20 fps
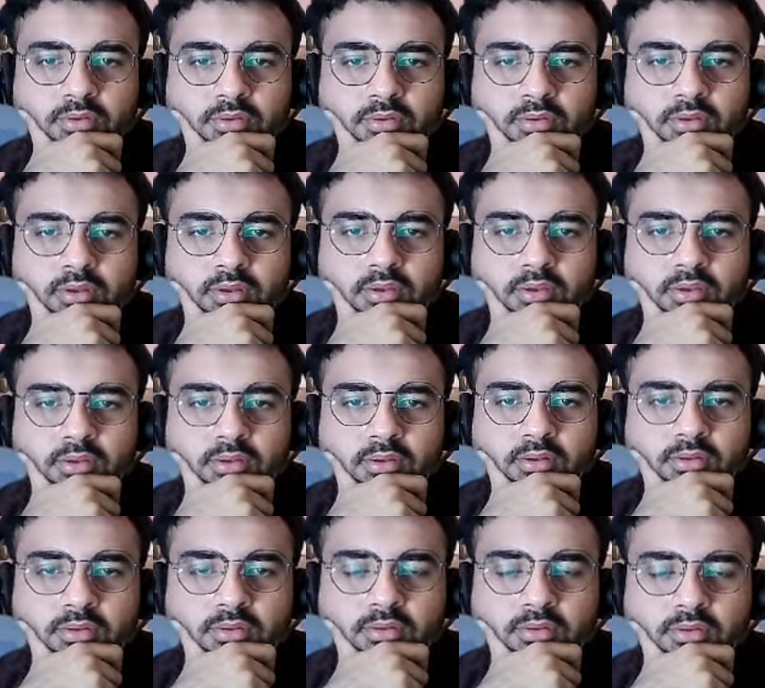king
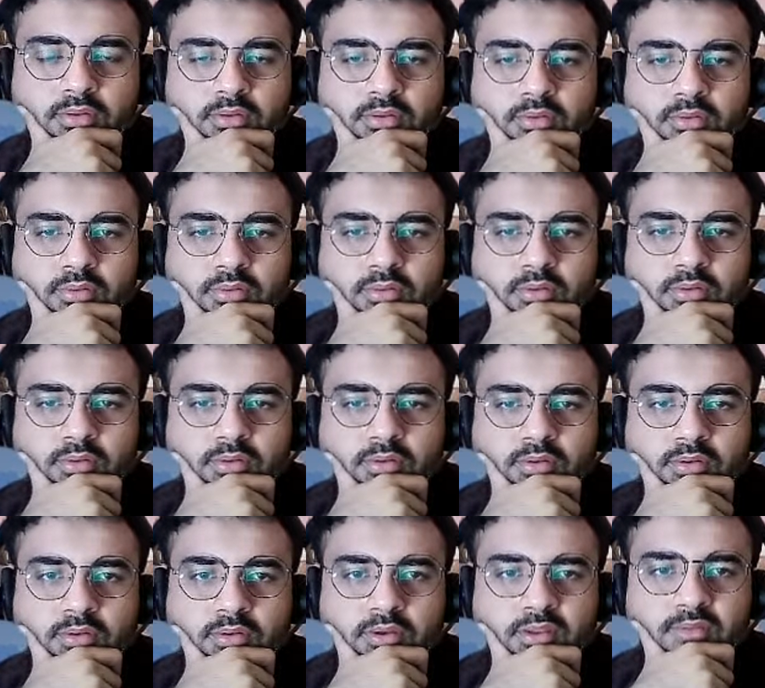
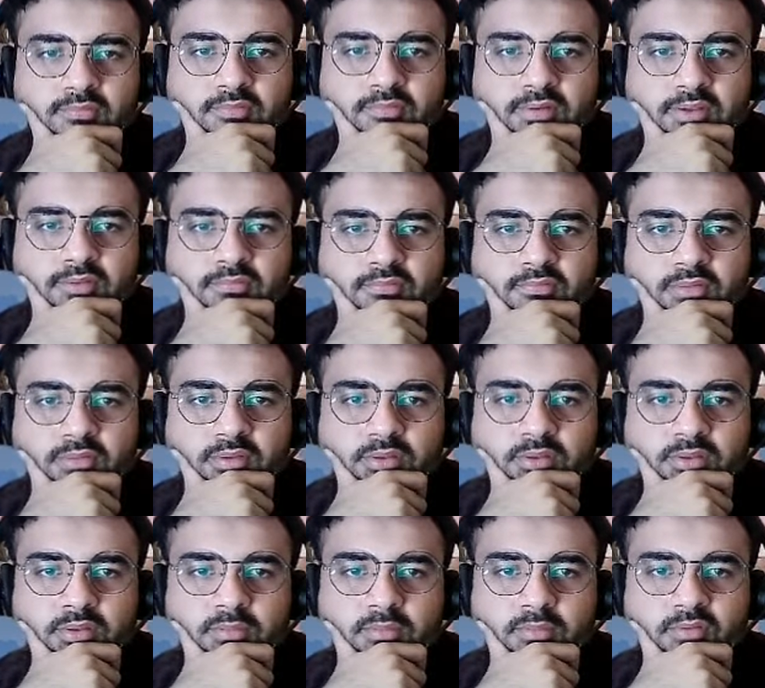d5,
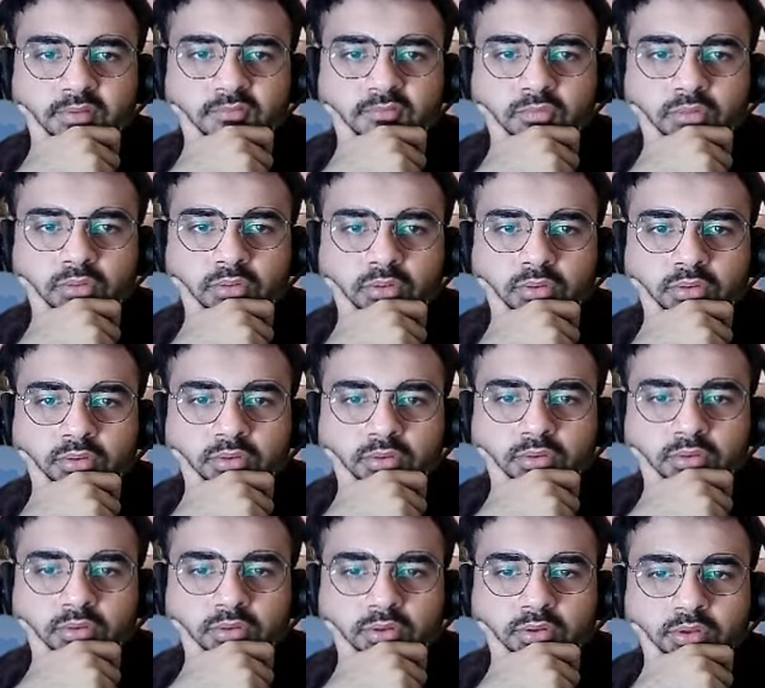king b4,
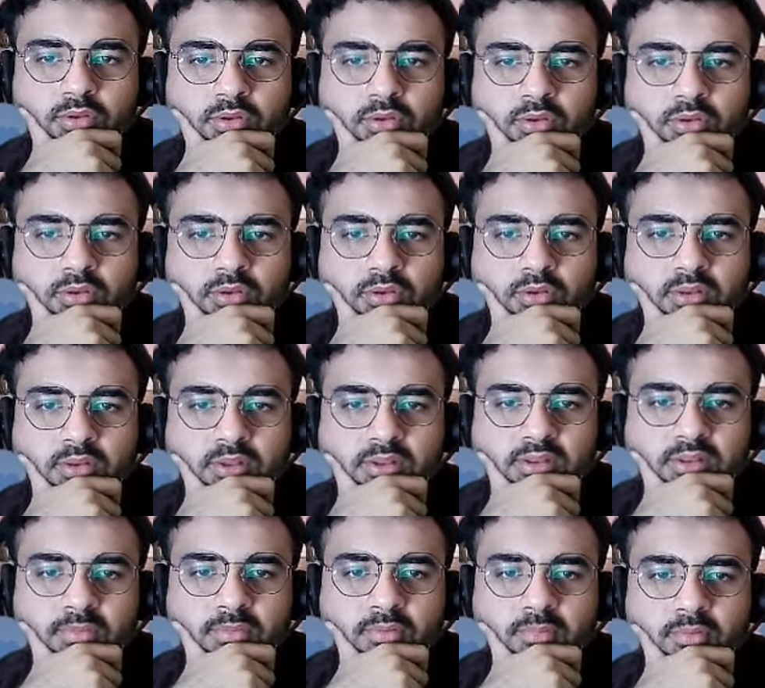and
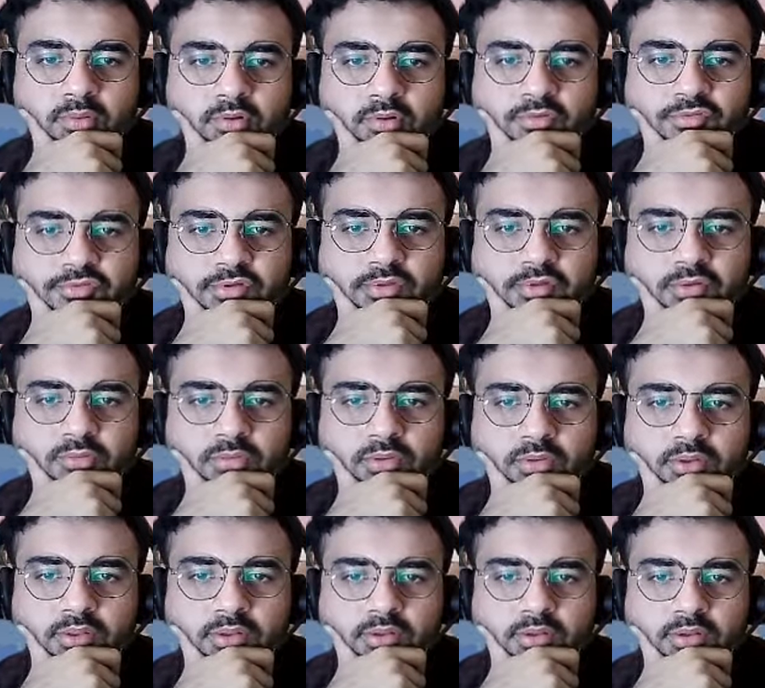then my pawns are
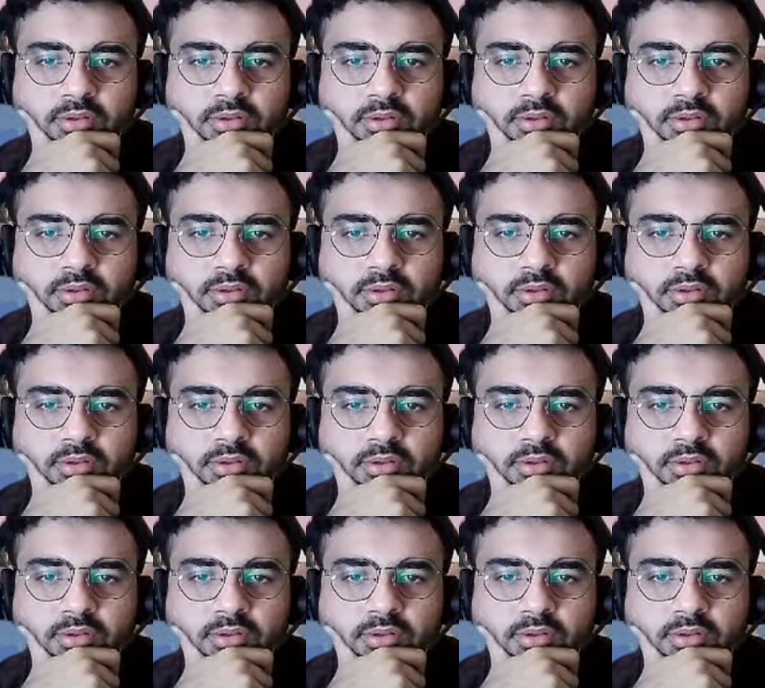rolling.